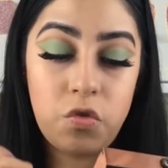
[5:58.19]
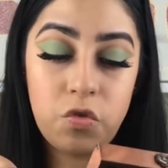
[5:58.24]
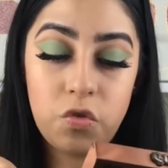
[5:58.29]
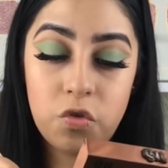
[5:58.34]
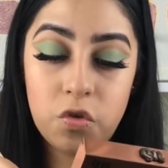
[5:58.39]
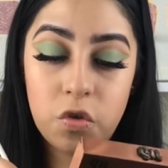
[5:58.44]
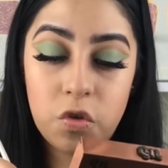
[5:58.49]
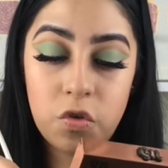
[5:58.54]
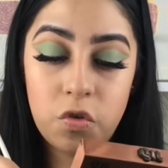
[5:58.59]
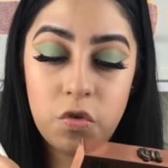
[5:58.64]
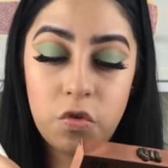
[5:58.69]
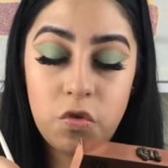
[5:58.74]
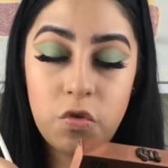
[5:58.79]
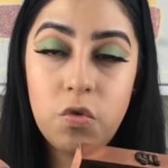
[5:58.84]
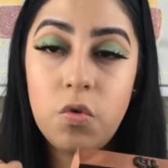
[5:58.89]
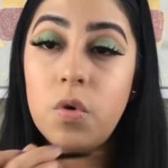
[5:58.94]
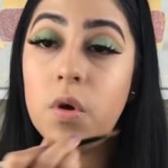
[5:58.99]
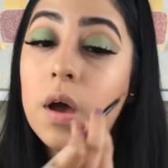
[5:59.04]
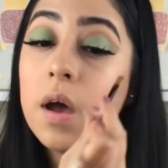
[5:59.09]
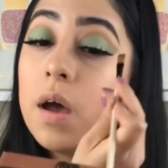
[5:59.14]
just
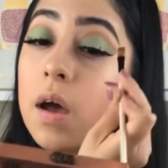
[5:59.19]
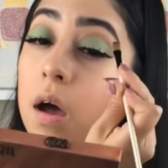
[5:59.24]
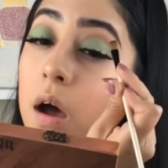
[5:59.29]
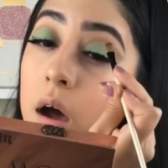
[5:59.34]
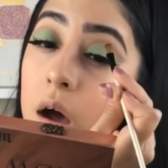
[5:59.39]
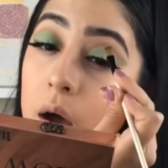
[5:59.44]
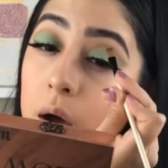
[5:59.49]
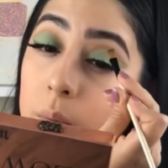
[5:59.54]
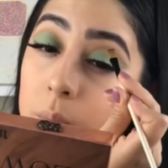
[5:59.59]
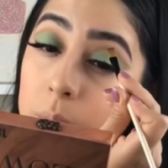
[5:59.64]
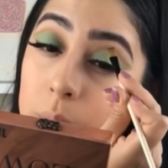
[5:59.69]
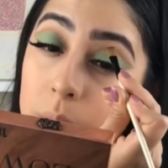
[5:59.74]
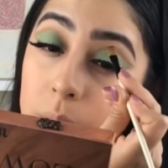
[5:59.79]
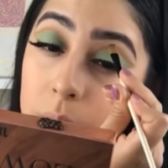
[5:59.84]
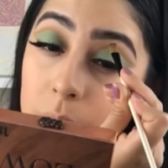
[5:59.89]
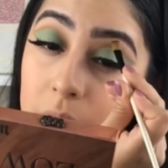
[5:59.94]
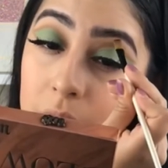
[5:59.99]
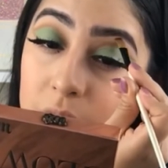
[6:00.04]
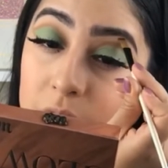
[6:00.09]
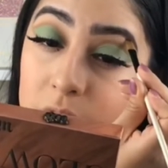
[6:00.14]
to
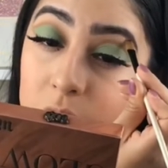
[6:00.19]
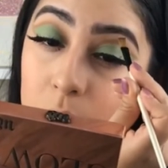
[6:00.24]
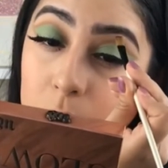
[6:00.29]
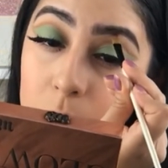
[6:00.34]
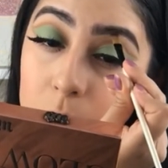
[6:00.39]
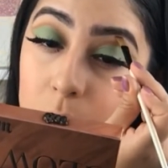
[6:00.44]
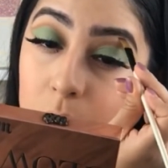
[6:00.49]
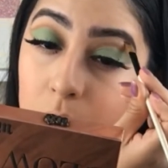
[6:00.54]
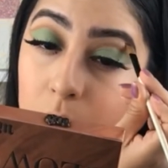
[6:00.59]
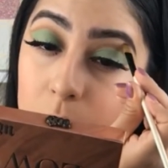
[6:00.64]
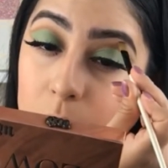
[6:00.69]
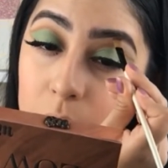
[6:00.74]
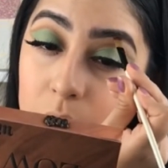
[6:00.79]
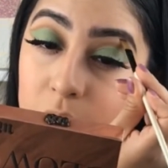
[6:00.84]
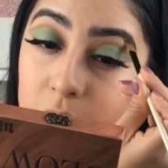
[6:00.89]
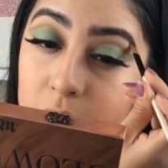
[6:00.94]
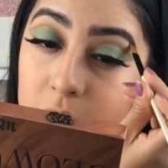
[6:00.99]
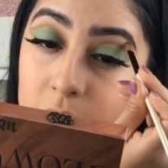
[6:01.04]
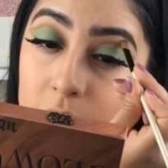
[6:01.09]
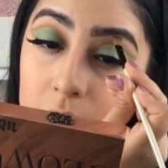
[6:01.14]
have some pop of
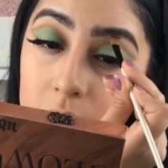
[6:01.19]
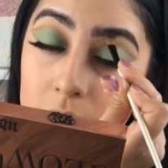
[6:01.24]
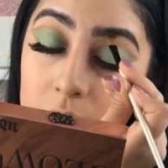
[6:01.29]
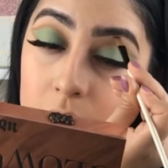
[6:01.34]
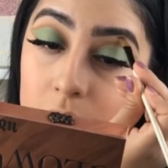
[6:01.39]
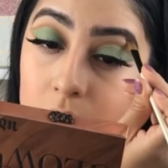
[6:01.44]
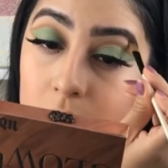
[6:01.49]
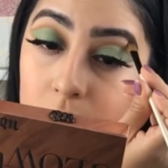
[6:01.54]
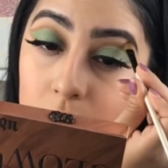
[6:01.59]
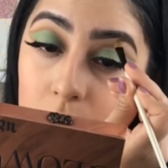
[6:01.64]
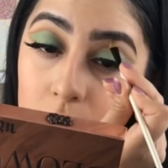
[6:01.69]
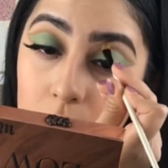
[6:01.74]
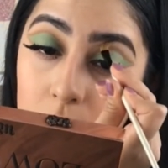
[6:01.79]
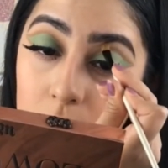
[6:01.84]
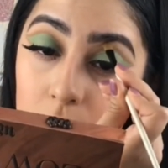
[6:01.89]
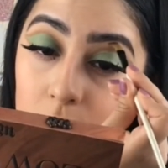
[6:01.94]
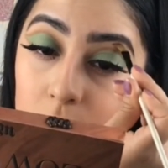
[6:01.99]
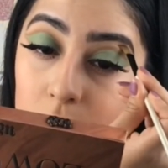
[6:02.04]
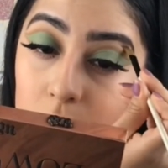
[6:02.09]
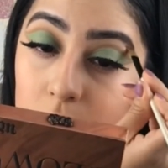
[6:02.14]

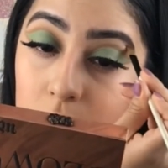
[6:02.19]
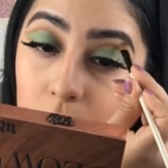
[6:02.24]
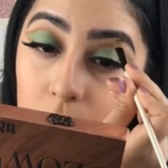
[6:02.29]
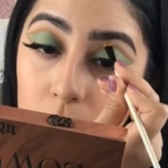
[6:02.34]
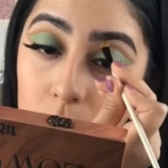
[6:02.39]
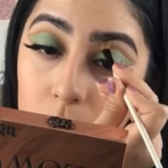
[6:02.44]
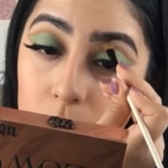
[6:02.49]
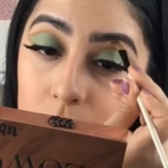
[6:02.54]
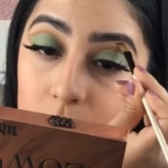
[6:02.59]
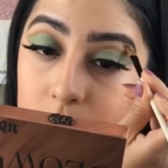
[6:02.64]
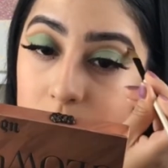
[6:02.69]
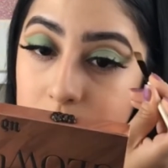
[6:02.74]
glow.